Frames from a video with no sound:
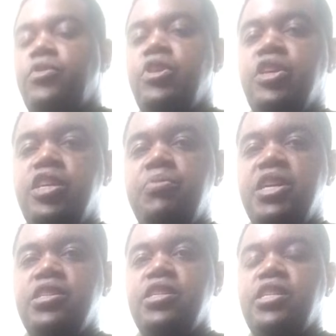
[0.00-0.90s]
he
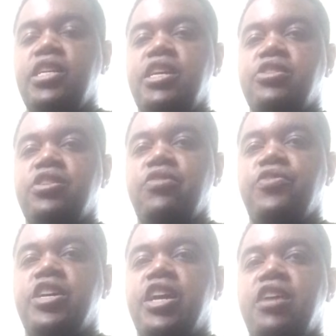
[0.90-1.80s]
basically said that
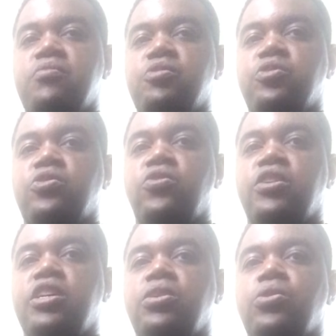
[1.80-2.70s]
Jennifer and Evelyn were going
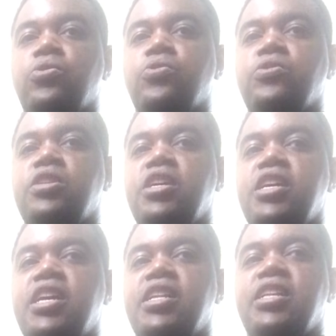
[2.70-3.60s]
in on OG,
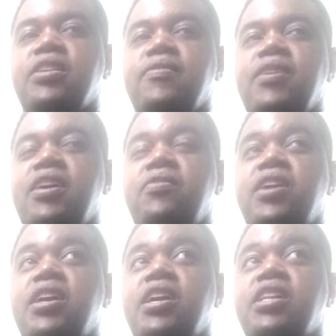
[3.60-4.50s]
and
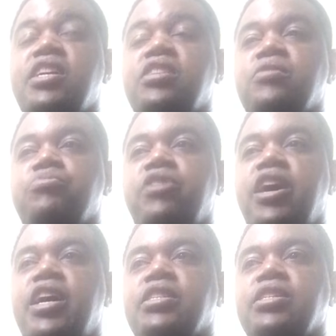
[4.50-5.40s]
I'm not
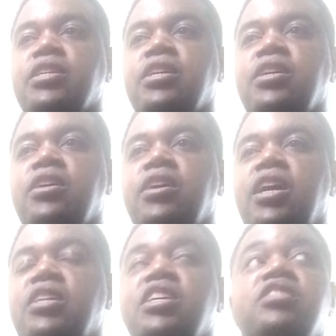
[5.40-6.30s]
surprised.
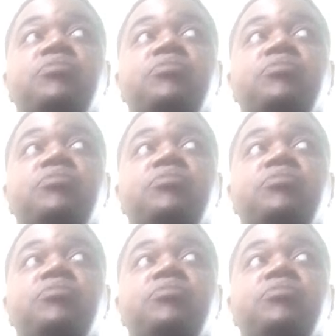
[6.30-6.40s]
I'm not